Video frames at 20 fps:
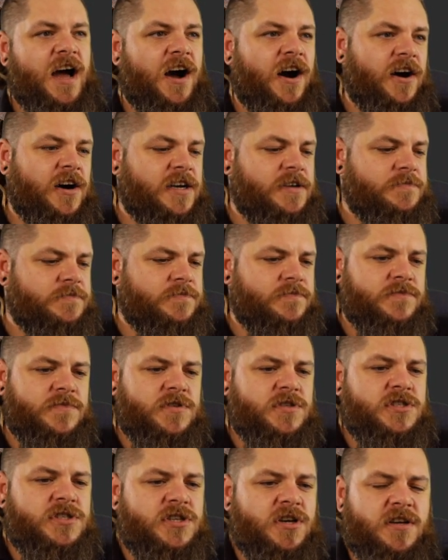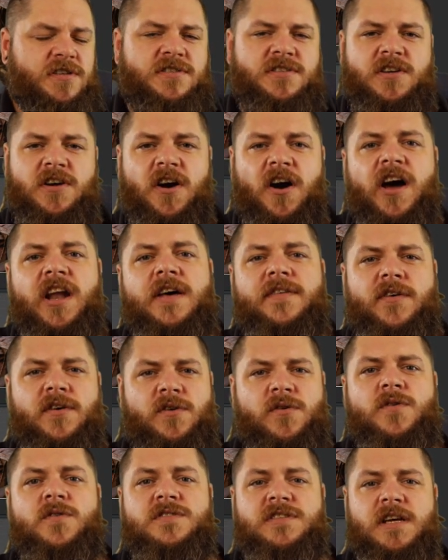I'm just kind of
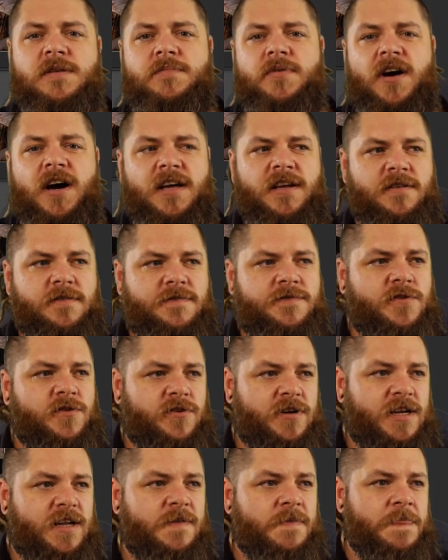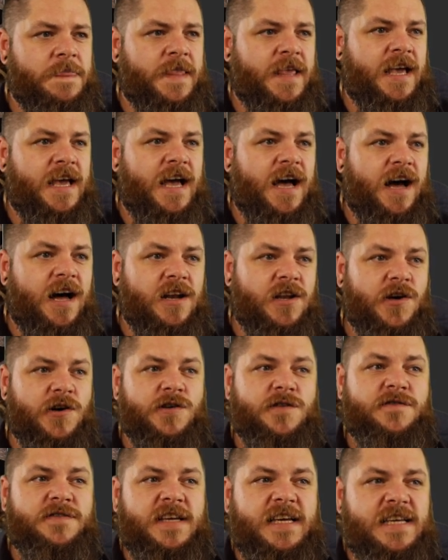on autopilot for it. A
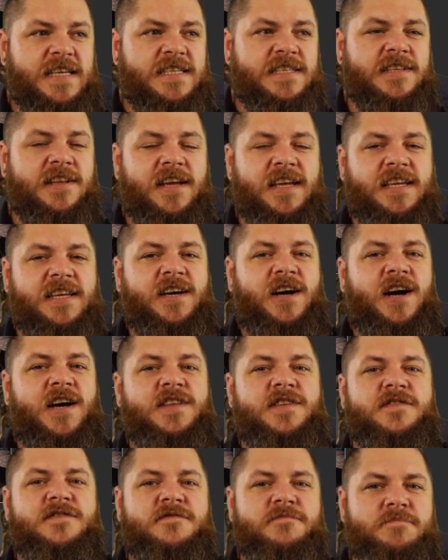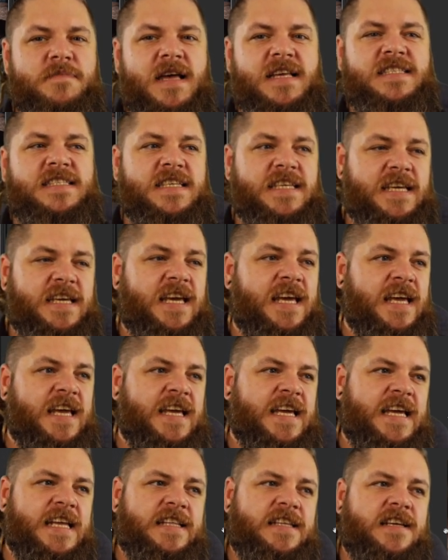lot of it is like kind of messy.
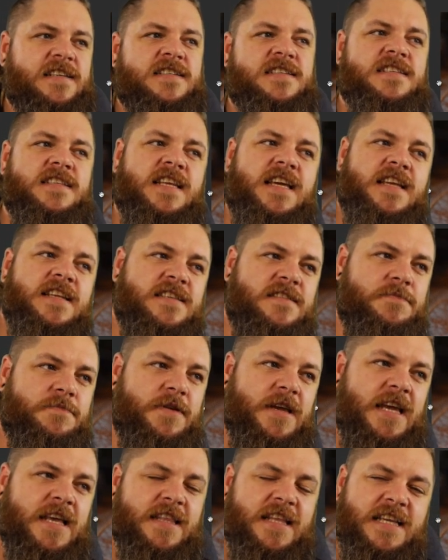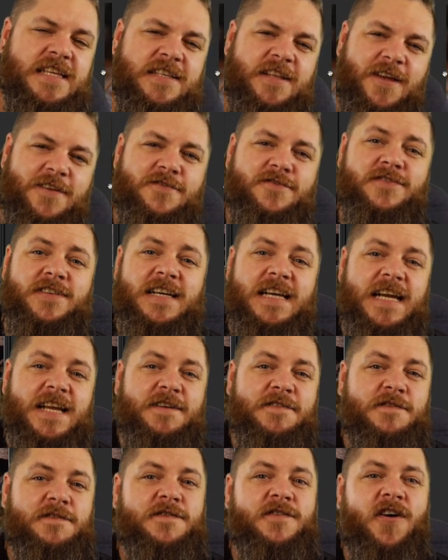It doesn't need to be this like really
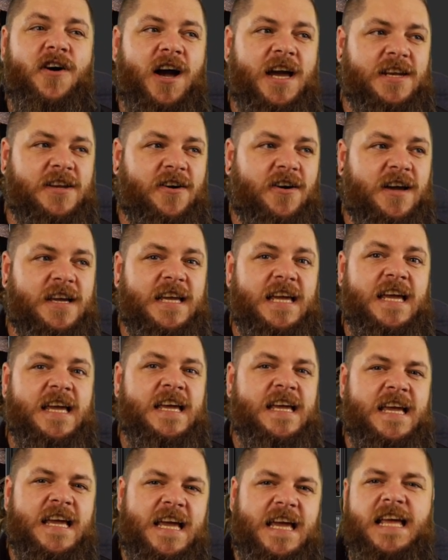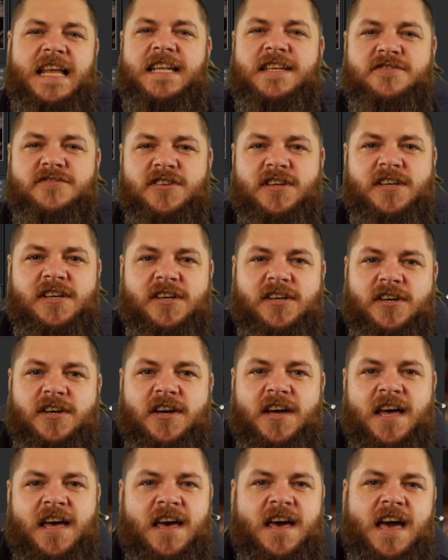finite,
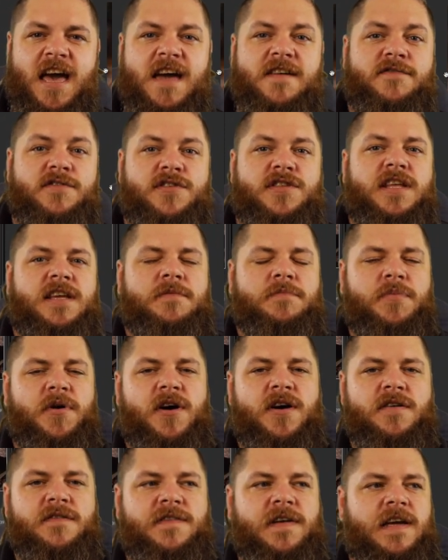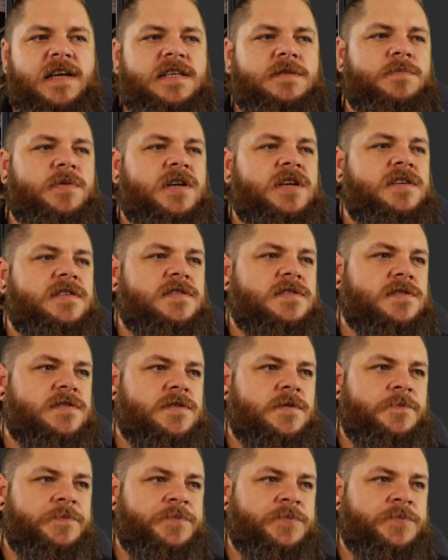intricate, everything perfect, because